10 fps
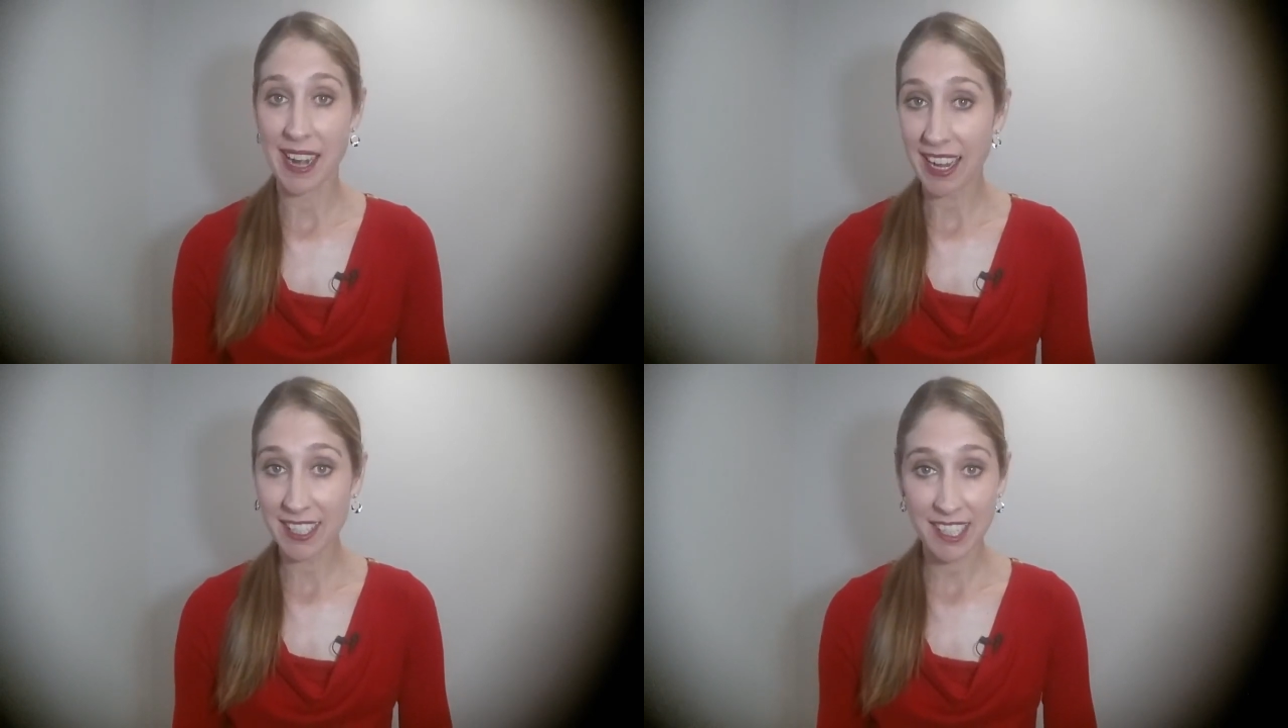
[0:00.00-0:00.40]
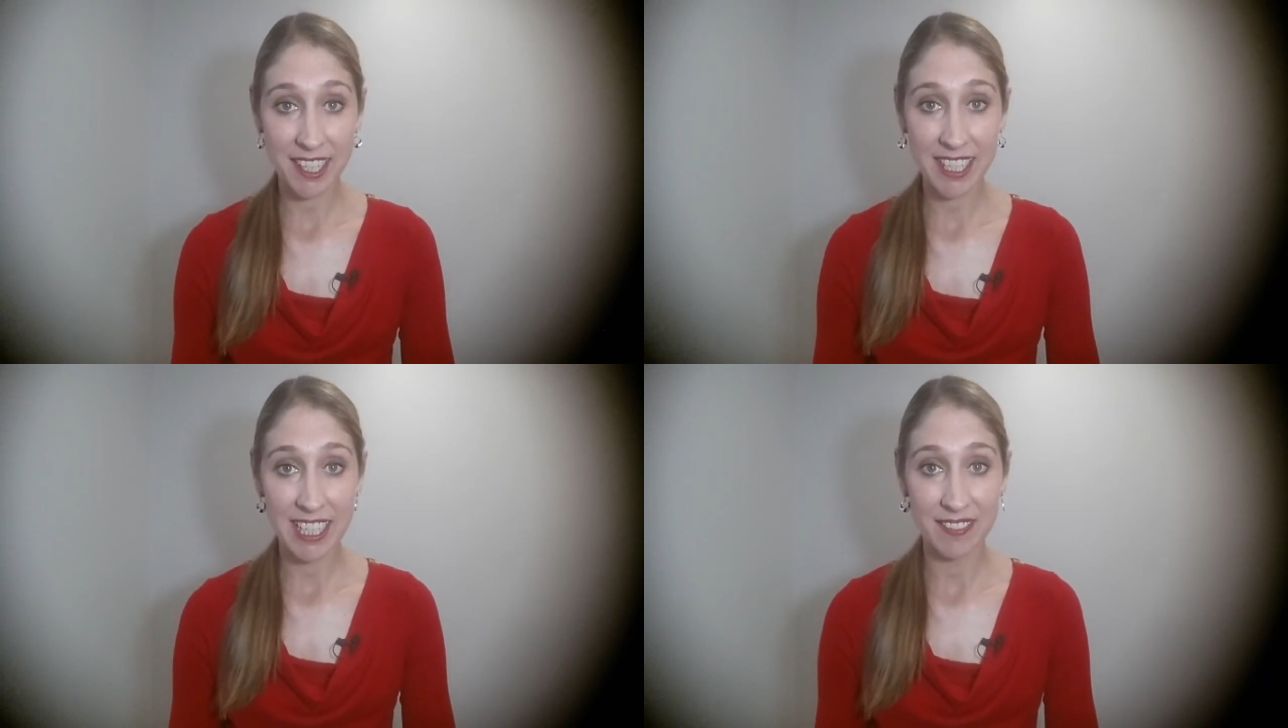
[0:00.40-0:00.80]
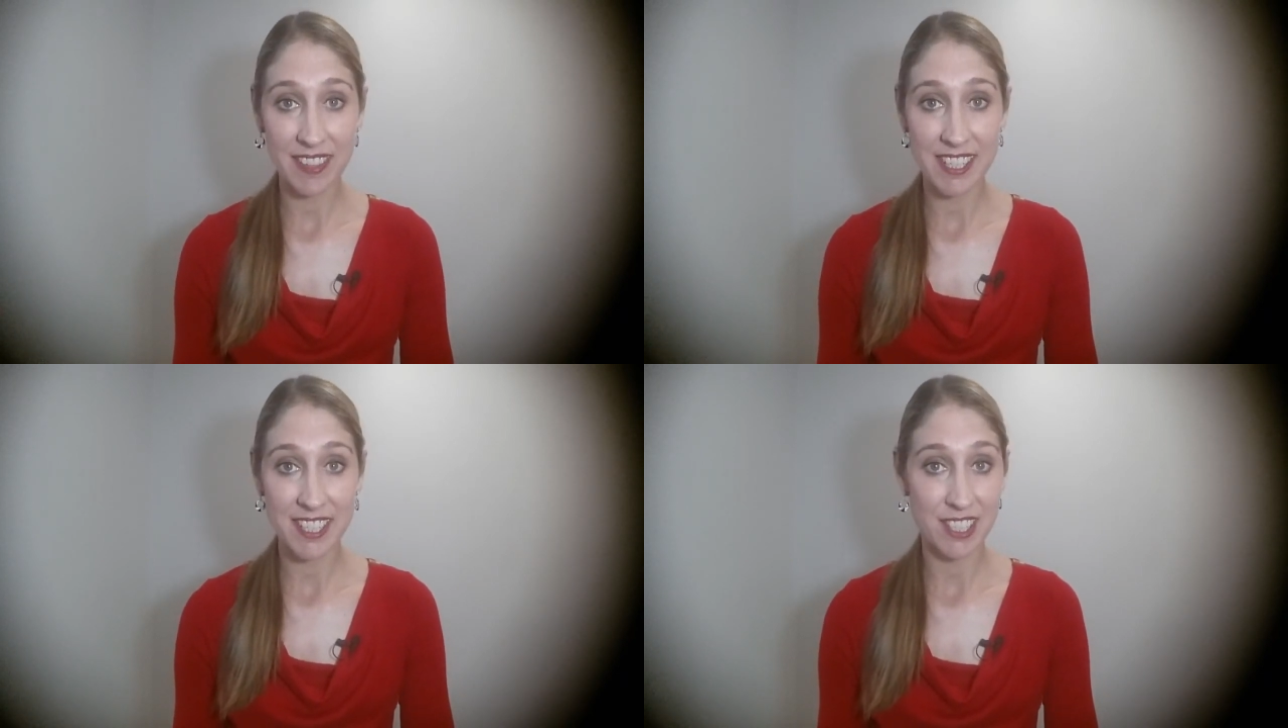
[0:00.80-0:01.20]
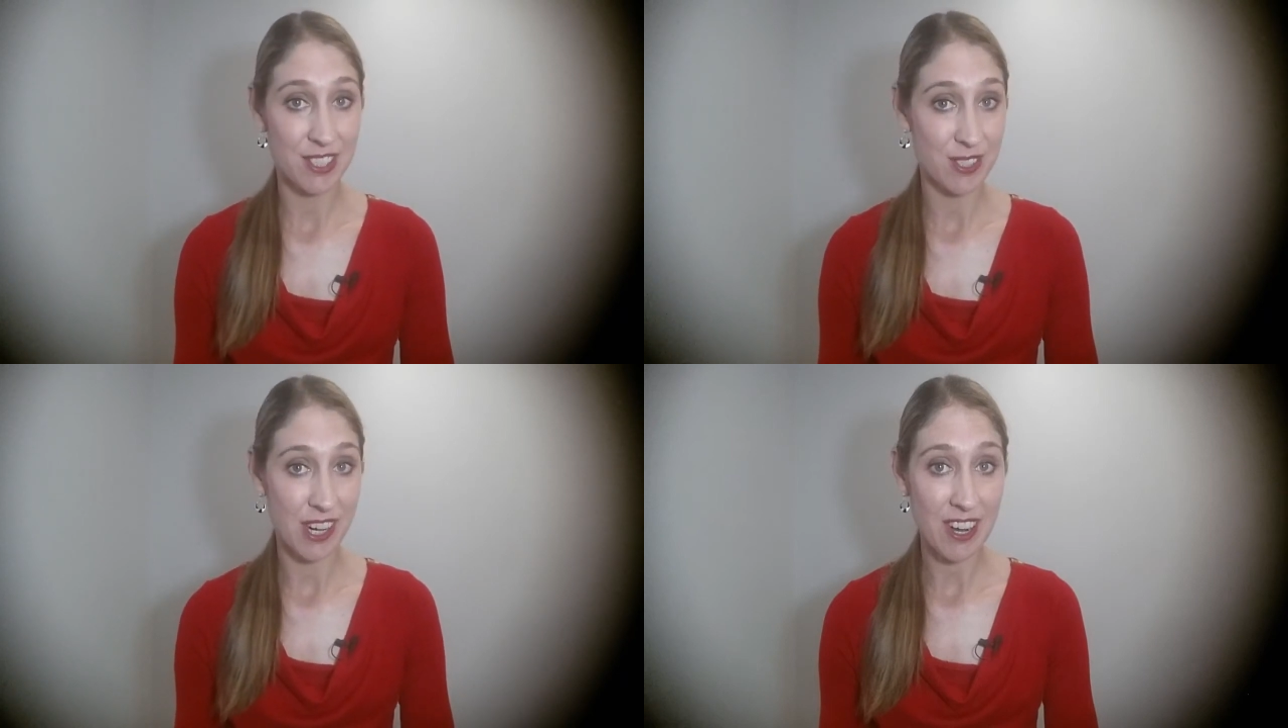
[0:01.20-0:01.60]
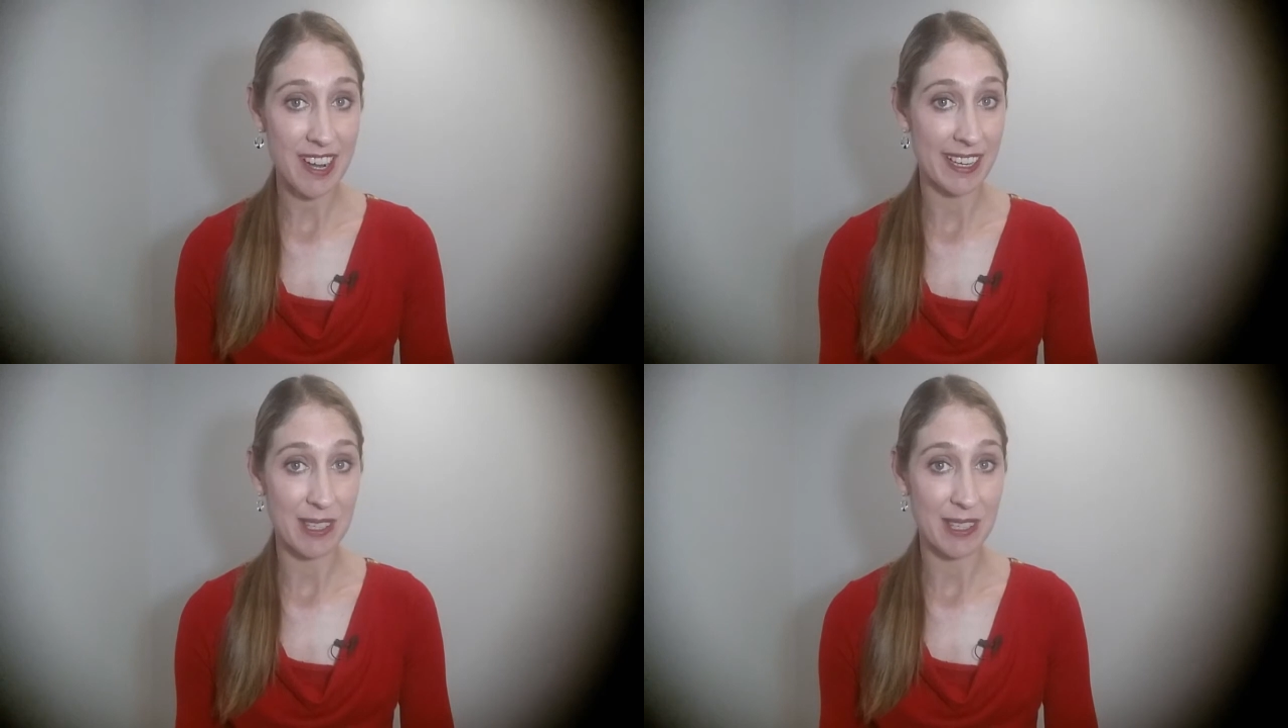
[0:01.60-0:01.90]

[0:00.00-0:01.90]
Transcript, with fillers: Are you going to give this a try?